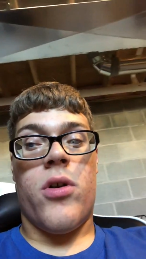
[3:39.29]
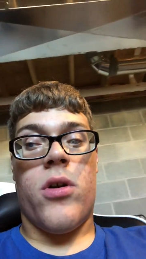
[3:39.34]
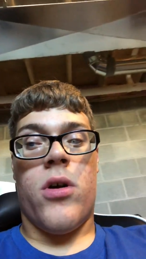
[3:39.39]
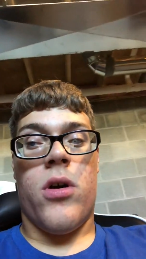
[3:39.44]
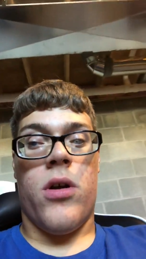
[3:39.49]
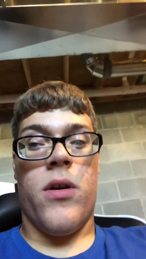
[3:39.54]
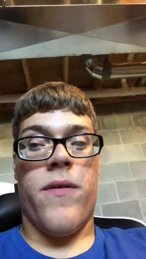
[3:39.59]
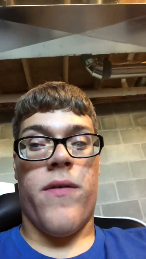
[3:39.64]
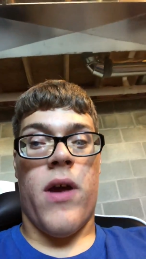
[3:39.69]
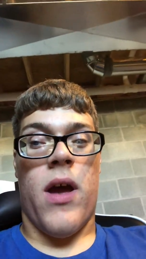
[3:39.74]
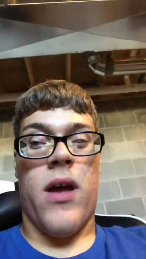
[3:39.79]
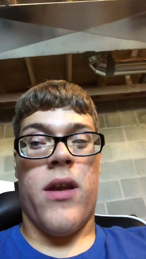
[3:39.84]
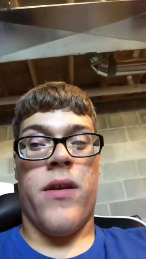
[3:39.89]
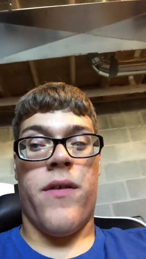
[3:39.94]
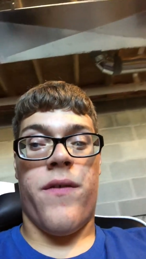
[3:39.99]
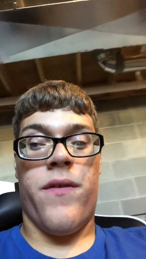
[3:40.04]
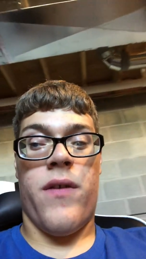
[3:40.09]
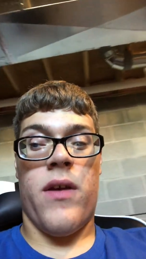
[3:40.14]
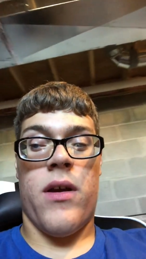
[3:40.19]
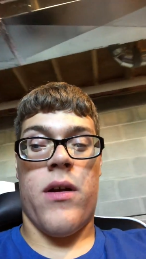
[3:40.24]
could have gotten a
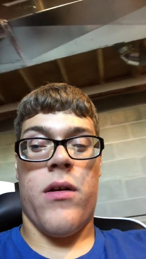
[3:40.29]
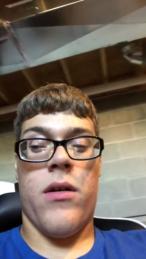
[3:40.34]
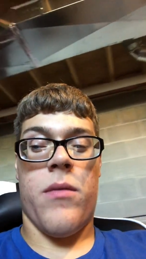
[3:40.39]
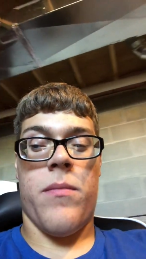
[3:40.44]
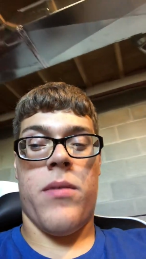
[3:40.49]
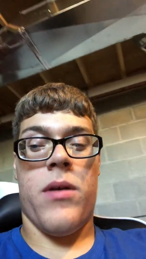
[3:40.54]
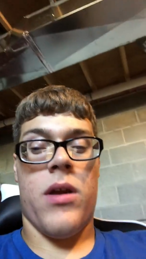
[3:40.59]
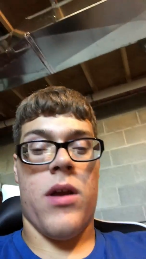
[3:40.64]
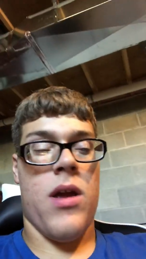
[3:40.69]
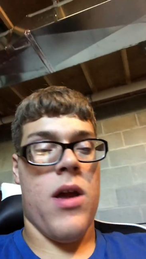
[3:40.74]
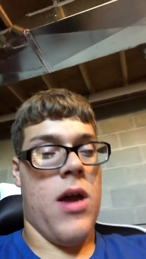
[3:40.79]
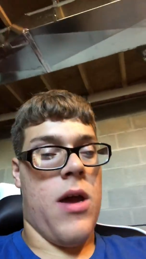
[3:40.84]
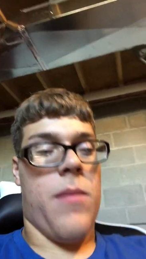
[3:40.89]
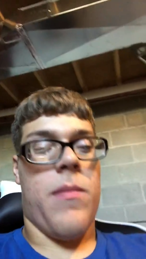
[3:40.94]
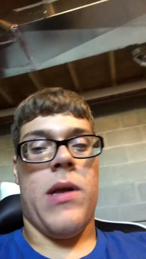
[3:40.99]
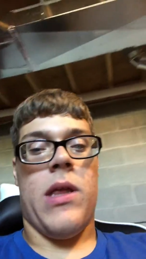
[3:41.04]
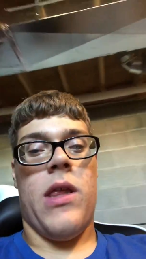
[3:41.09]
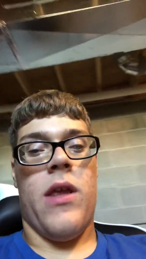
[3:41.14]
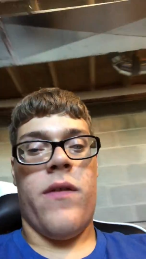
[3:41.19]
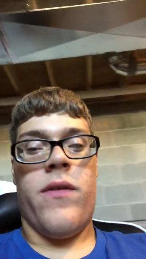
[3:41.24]
2nd round pick,
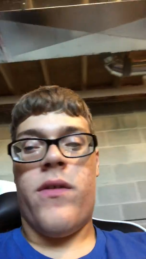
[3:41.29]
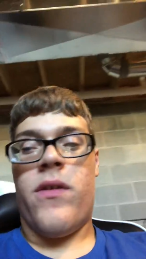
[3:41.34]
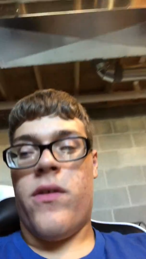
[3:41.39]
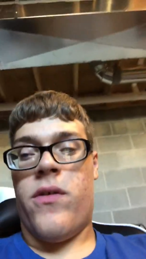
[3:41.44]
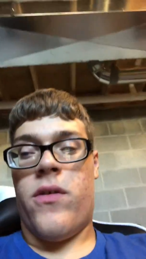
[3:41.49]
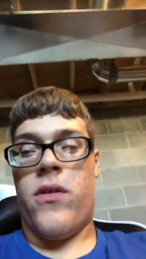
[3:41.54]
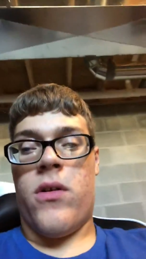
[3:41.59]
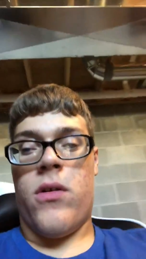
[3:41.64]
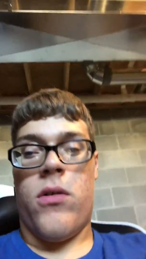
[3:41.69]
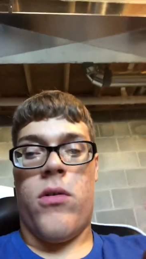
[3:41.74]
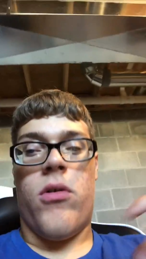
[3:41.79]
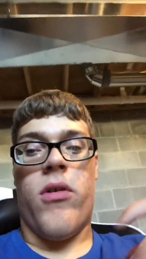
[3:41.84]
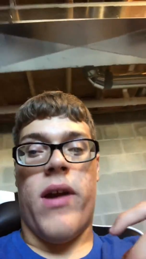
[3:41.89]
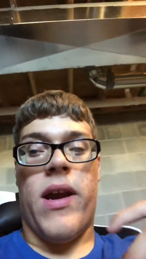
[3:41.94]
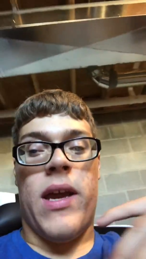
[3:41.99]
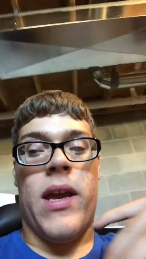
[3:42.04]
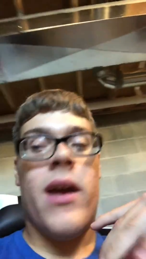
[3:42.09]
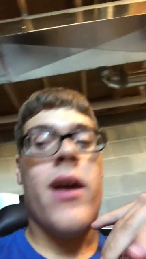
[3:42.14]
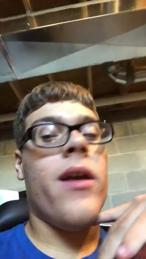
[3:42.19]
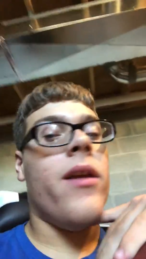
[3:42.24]
but this is
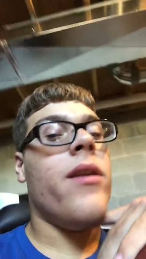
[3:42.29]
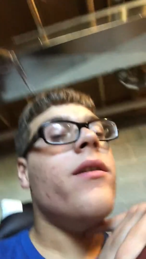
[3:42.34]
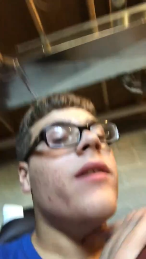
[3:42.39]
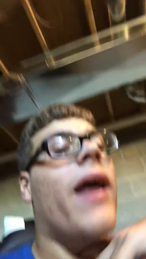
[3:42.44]
great.